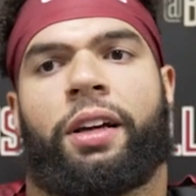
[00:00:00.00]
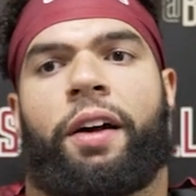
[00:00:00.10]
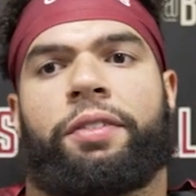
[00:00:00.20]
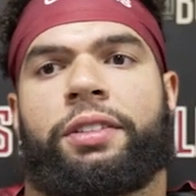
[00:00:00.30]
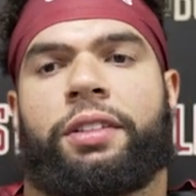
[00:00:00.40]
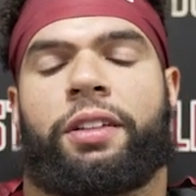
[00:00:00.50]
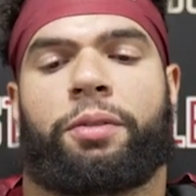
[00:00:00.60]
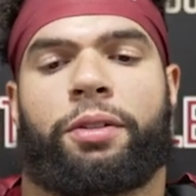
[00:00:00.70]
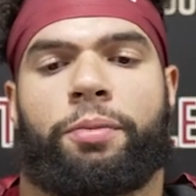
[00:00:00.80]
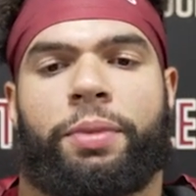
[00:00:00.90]
obviously, I've
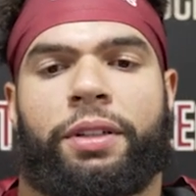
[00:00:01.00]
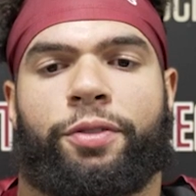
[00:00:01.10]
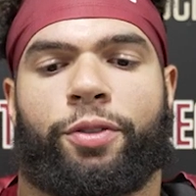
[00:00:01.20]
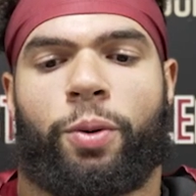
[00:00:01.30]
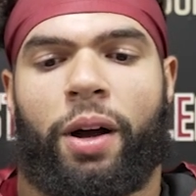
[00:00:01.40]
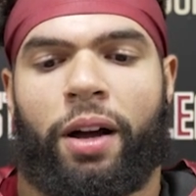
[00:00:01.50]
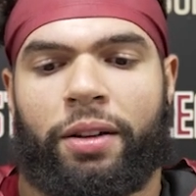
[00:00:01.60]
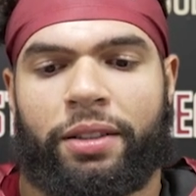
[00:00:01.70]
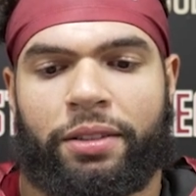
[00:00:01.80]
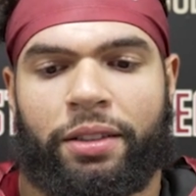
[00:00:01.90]
you know, been here for a
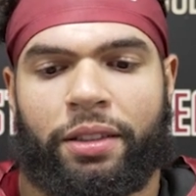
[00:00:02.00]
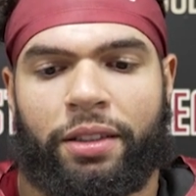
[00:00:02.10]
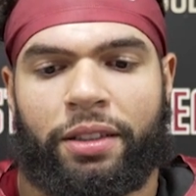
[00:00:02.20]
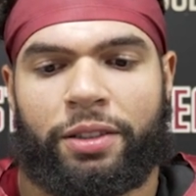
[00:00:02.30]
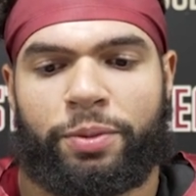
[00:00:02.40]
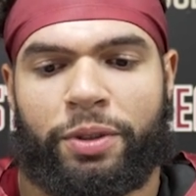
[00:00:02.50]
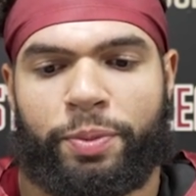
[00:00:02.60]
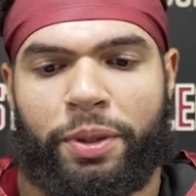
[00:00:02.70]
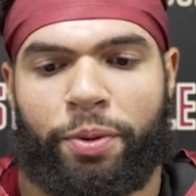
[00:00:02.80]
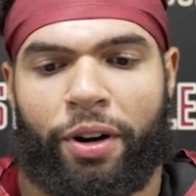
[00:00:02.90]
while, and it's, it's
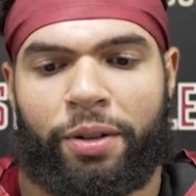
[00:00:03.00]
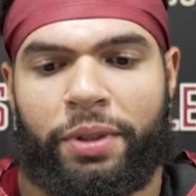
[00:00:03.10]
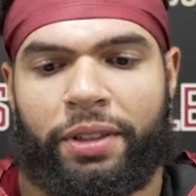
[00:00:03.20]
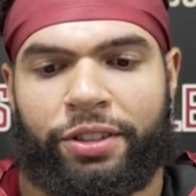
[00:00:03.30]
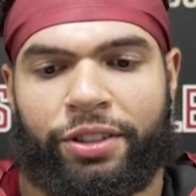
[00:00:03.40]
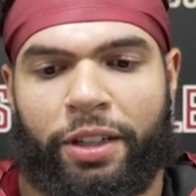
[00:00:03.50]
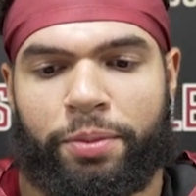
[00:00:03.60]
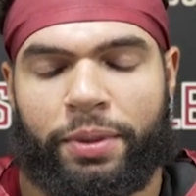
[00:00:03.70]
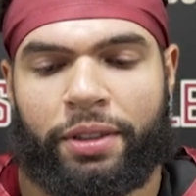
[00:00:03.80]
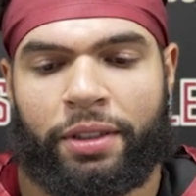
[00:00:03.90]
been a part of me and it
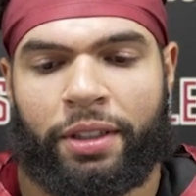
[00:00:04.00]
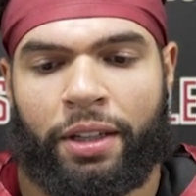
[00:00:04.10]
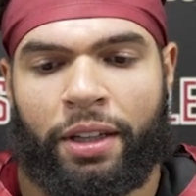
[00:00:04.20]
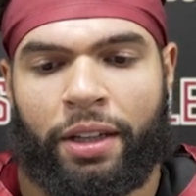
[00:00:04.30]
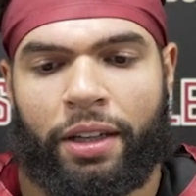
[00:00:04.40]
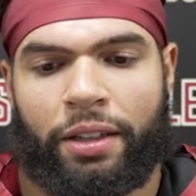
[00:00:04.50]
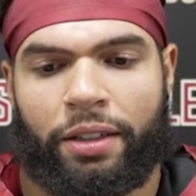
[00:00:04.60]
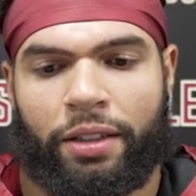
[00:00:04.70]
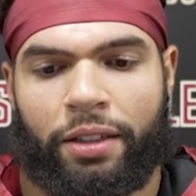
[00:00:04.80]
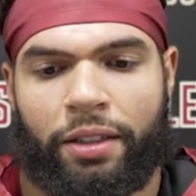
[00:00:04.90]
shaped me. And
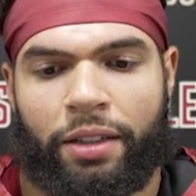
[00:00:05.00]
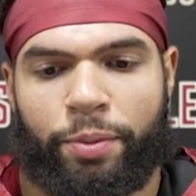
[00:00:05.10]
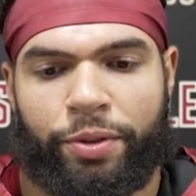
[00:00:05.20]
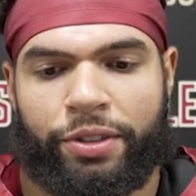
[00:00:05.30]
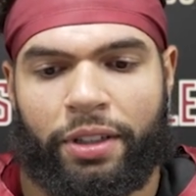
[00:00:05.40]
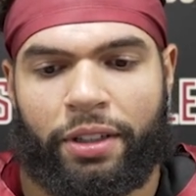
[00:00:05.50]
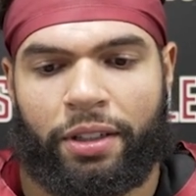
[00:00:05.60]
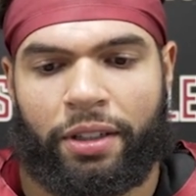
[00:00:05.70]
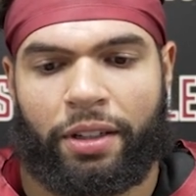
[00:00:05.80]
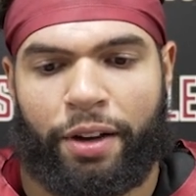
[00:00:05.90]
I appreciate
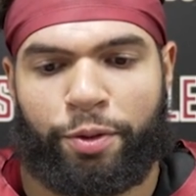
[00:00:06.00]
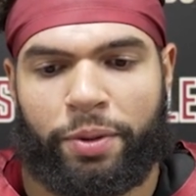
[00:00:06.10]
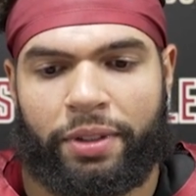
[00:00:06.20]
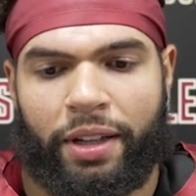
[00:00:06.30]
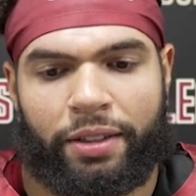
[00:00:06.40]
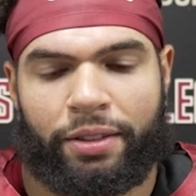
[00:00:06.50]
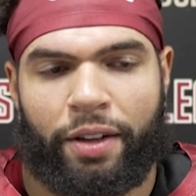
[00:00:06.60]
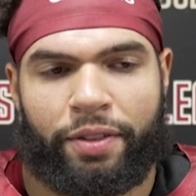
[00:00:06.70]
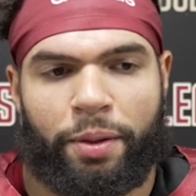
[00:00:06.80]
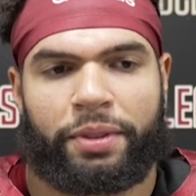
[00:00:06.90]
everyone that you know
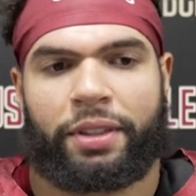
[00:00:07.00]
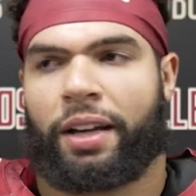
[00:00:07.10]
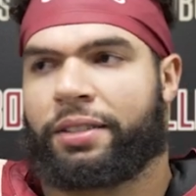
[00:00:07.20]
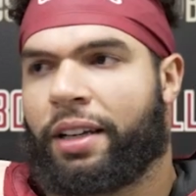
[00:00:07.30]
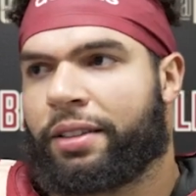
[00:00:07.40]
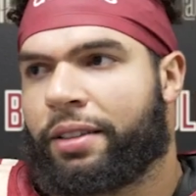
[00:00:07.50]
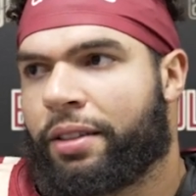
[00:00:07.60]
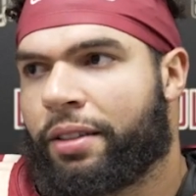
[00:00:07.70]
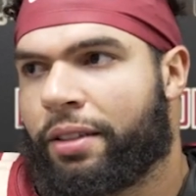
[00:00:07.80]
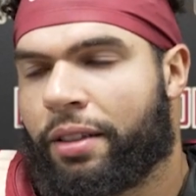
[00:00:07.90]
I've come into contact
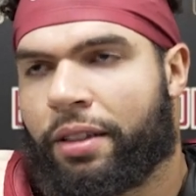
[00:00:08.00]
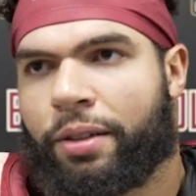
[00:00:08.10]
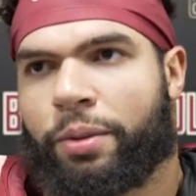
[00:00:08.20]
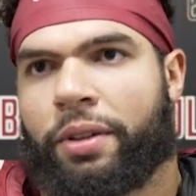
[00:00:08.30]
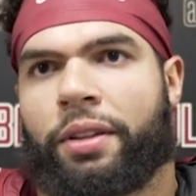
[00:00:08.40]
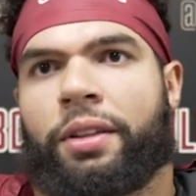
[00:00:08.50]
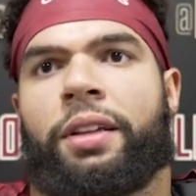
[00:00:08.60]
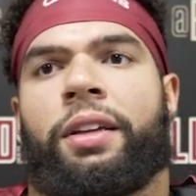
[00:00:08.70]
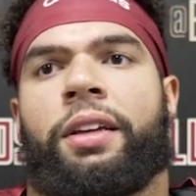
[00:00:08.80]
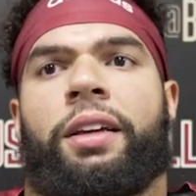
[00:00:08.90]
here with
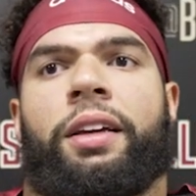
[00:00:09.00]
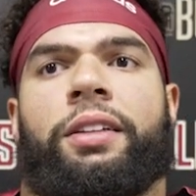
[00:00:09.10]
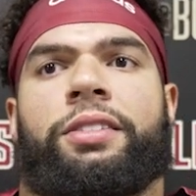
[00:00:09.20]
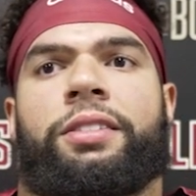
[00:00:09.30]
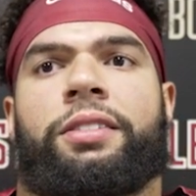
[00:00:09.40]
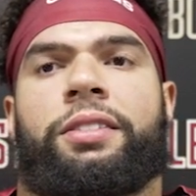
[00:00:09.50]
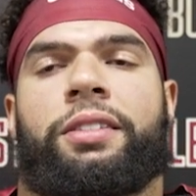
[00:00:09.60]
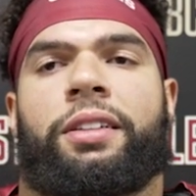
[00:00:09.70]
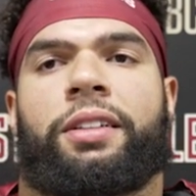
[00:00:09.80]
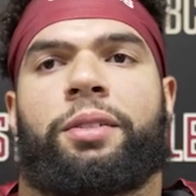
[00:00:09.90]
and just
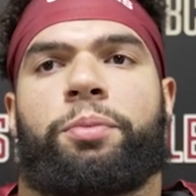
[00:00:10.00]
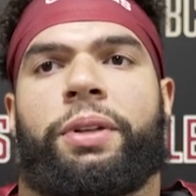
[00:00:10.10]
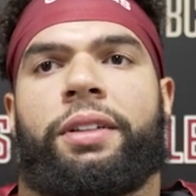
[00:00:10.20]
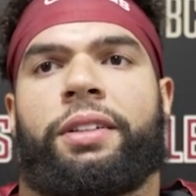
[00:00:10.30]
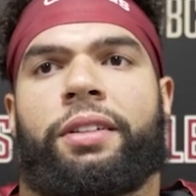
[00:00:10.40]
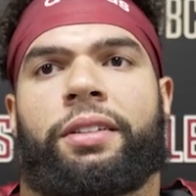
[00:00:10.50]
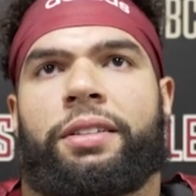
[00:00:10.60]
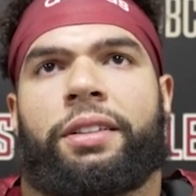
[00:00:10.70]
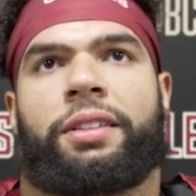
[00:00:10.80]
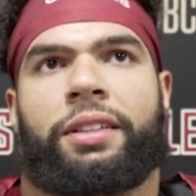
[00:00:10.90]
uh, being here
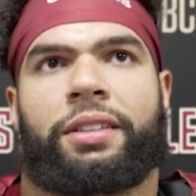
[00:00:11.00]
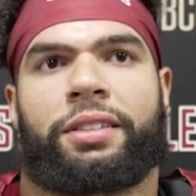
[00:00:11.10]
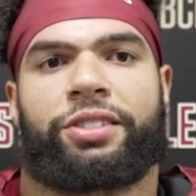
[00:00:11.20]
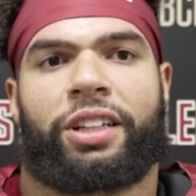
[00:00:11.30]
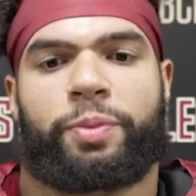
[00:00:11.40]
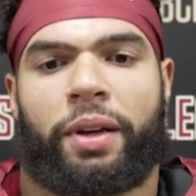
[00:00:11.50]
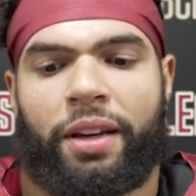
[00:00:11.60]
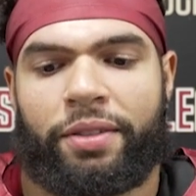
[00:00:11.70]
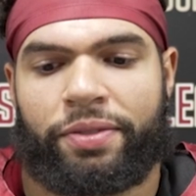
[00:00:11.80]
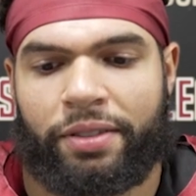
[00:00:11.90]
and it, it's changed my
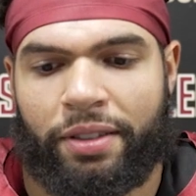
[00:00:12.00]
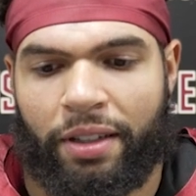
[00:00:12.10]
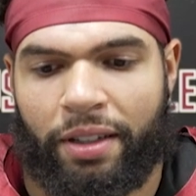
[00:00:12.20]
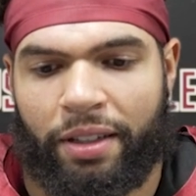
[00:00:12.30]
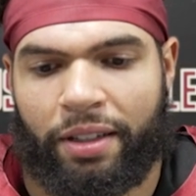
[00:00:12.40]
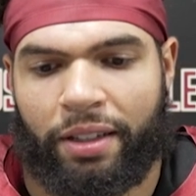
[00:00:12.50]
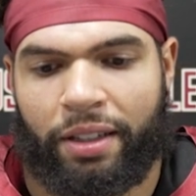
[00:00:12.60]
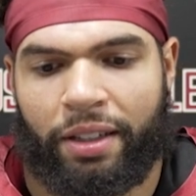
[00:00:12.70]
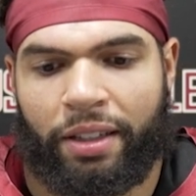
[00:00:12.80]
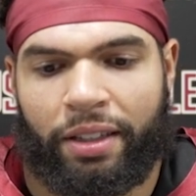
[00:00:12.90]
life. Uh,
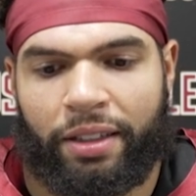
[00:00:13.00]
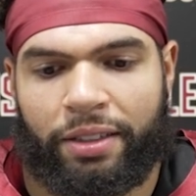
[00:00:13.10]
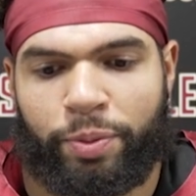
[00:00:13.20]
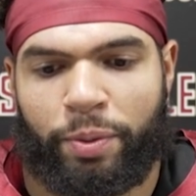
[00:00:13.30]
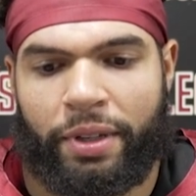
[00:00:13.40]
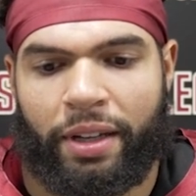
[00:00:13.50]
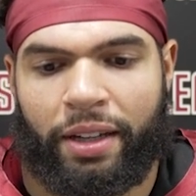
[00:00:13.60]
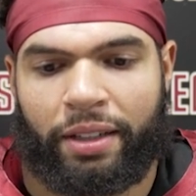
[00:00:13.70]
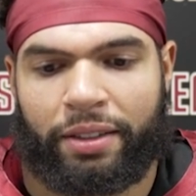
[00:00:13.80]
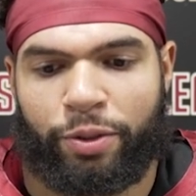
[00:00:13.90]
it's put me on,
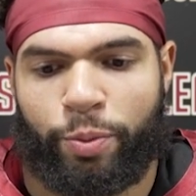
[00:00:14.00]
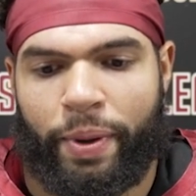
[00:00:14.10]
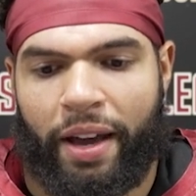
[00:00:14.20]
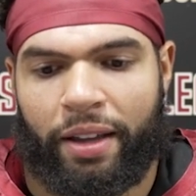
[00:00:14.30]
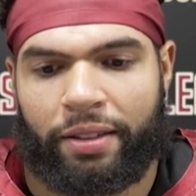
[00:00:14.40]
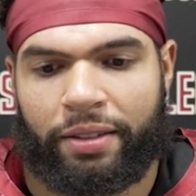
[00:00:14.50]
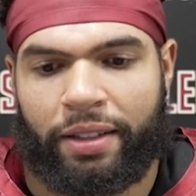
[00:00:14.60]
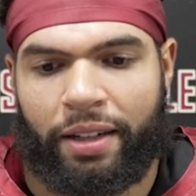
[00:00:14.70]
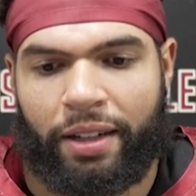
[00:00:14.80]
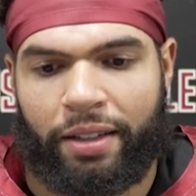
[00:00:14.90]
on, a new path
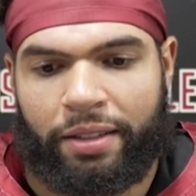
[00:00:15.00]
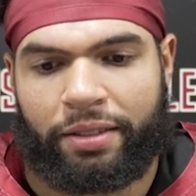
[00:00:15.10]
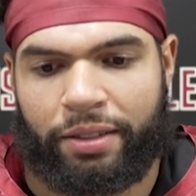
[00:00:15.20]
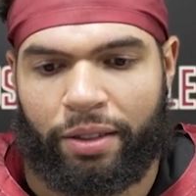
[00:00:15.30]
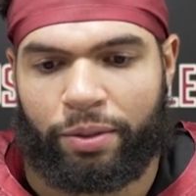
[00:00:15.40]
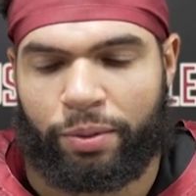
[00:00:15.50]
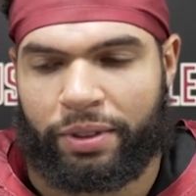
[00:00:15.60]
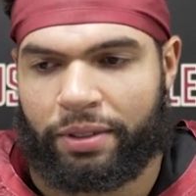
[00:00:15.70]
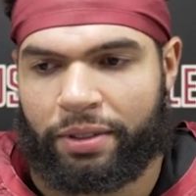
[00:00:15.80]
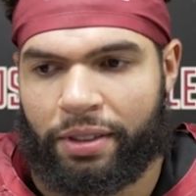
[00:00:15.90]
that uh, you know
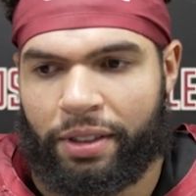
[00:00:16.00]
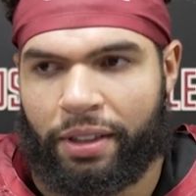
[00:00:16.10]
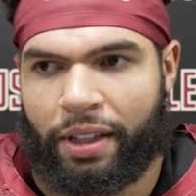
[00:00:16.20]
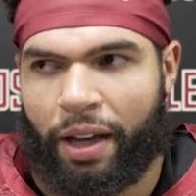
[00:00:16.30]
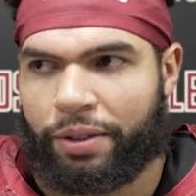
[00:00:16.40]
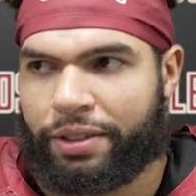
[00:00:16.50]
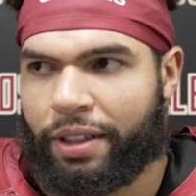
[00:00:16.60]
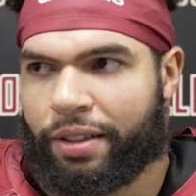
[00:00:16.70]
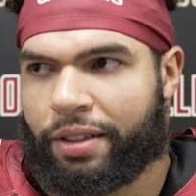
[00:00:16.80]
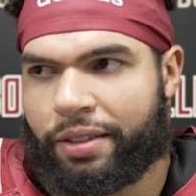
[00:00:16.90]
when I was younger,